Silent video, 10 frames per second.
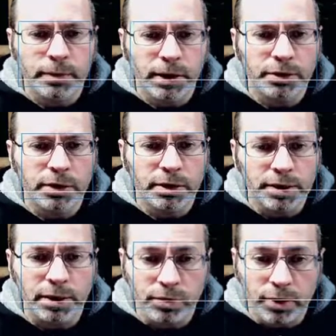It took a
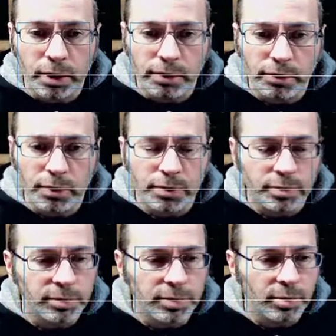second try. The first one was
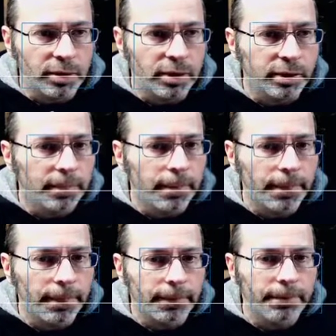pretty blurry,
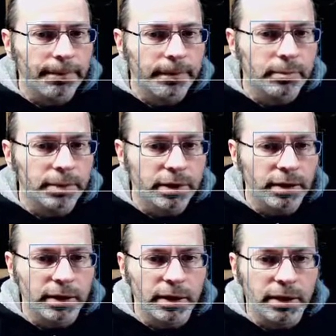but I
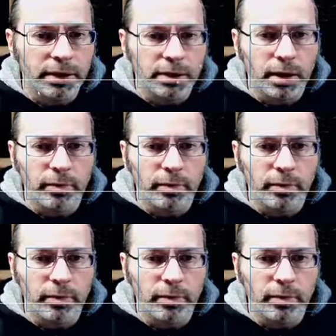think I like this camera.